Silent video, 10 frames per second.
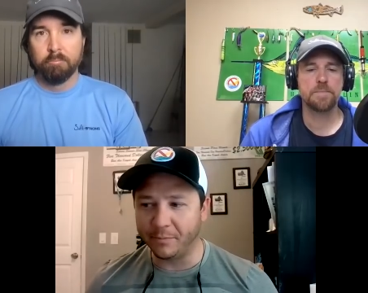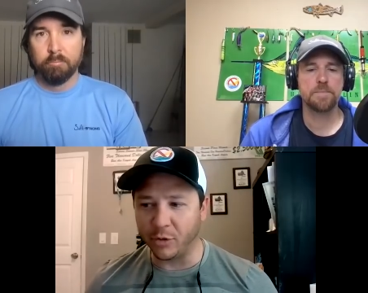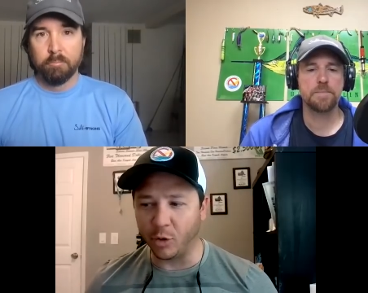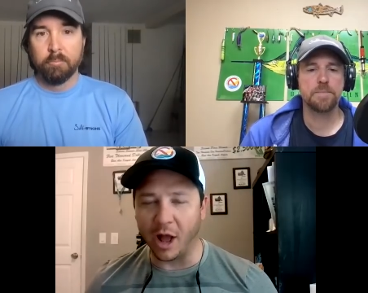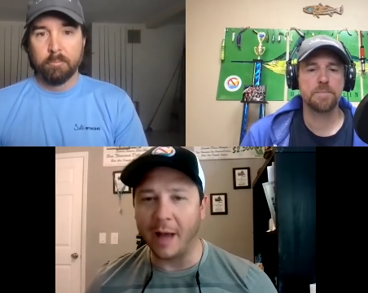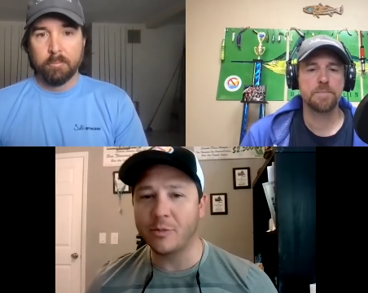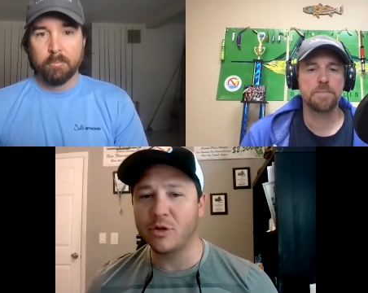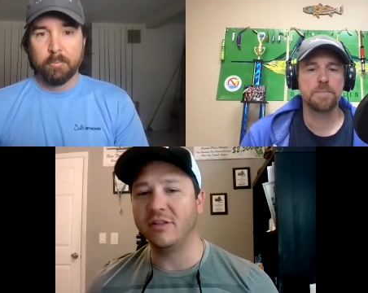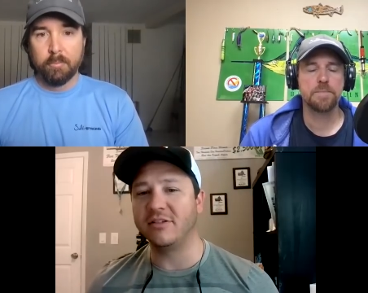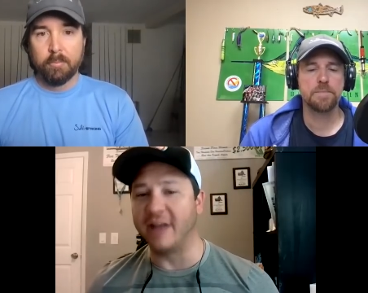Speaker 1: Your
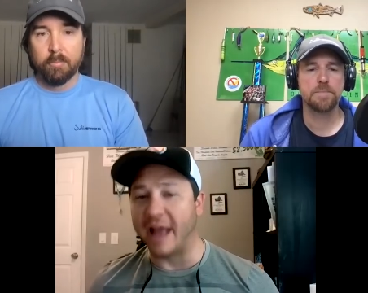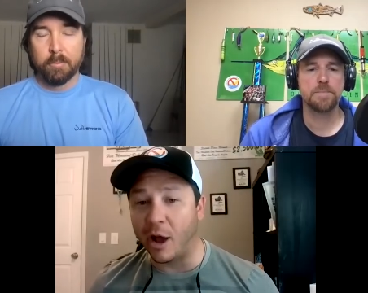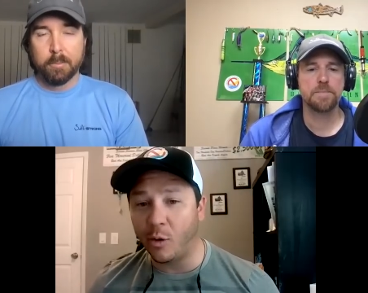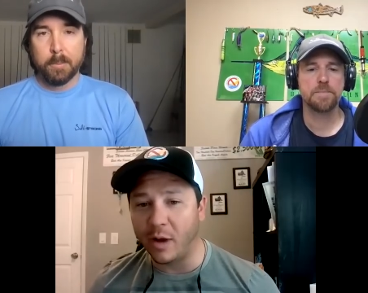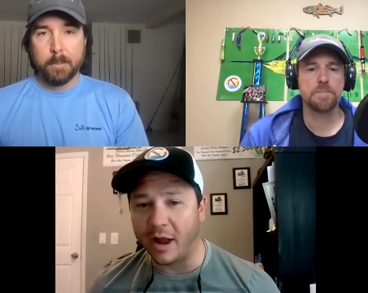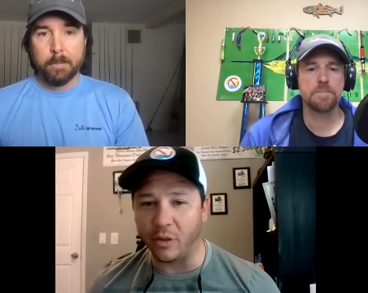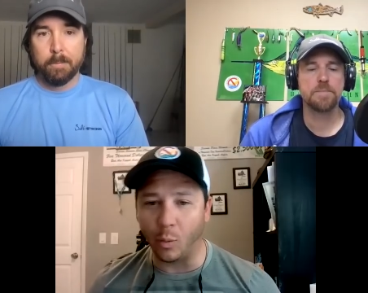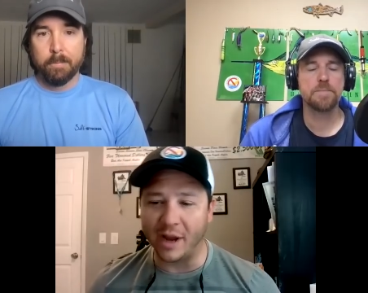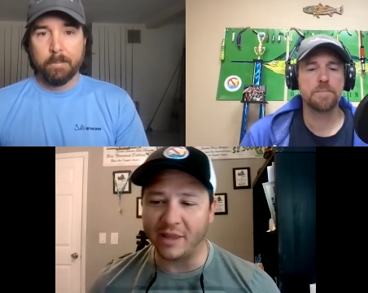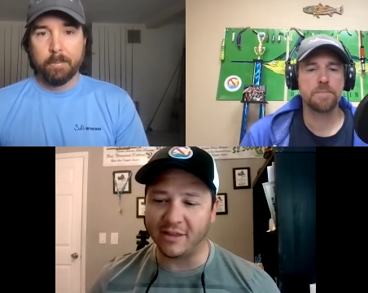options now and the
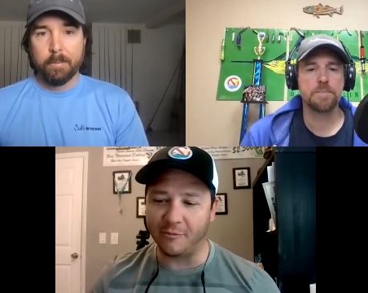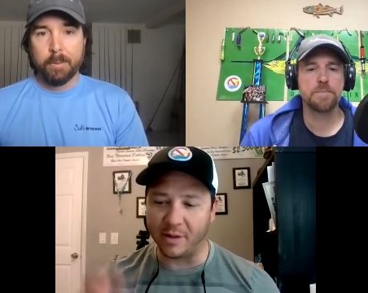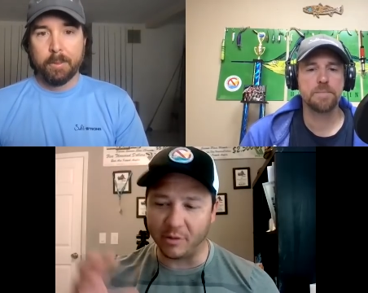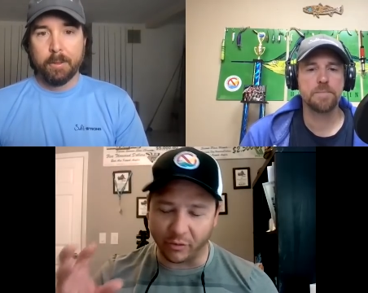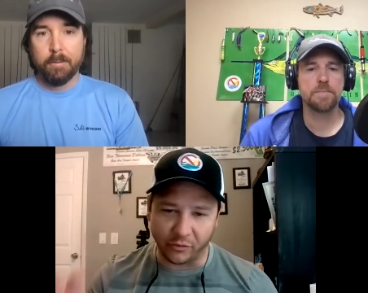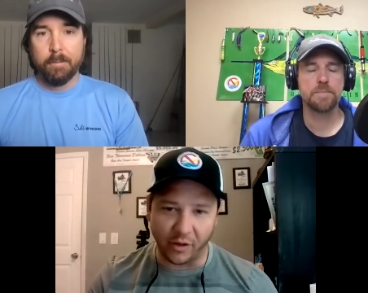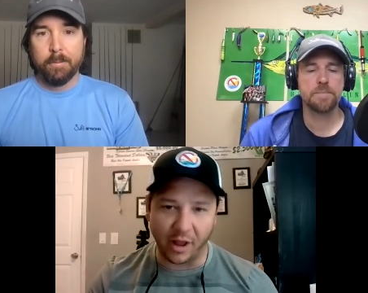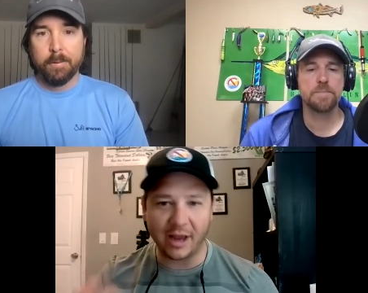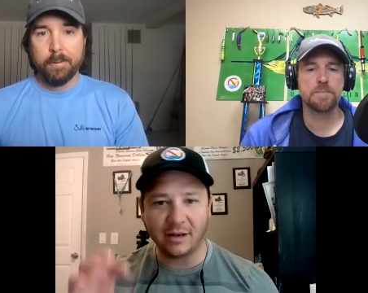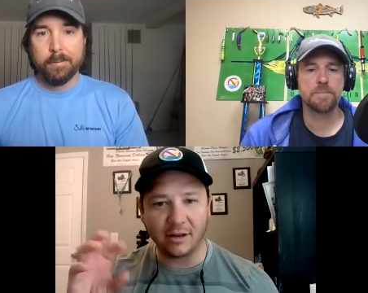way that they've been
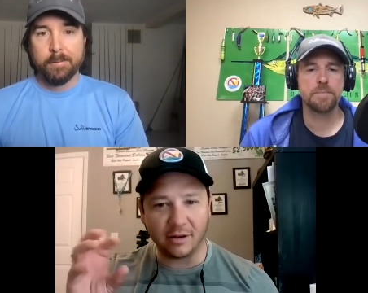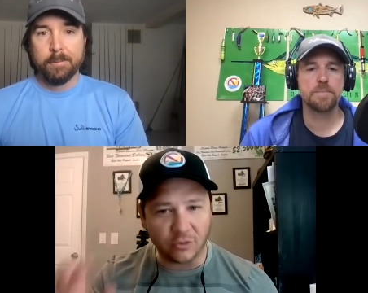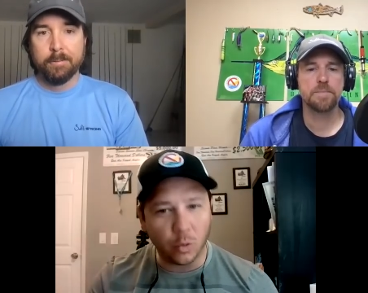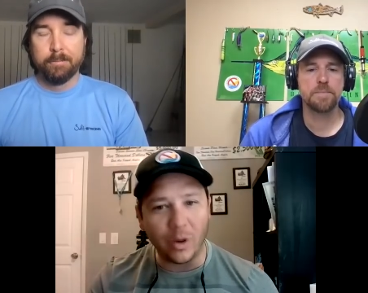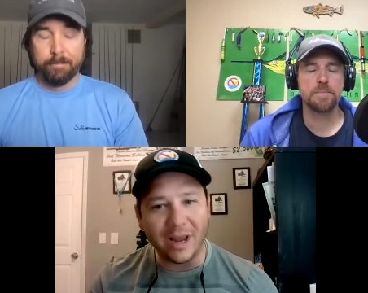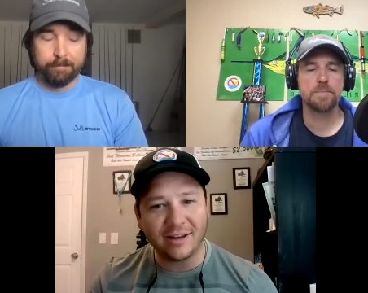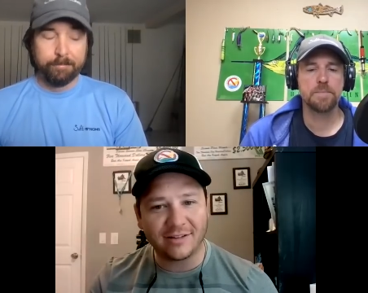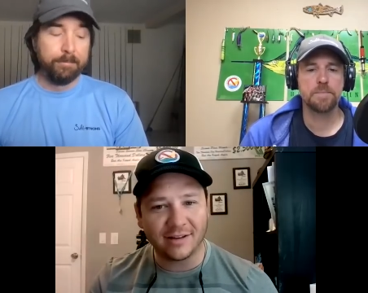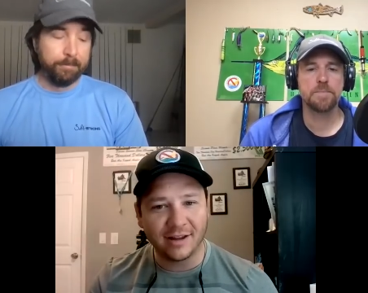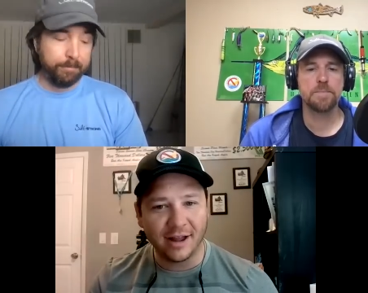refined and tweaked.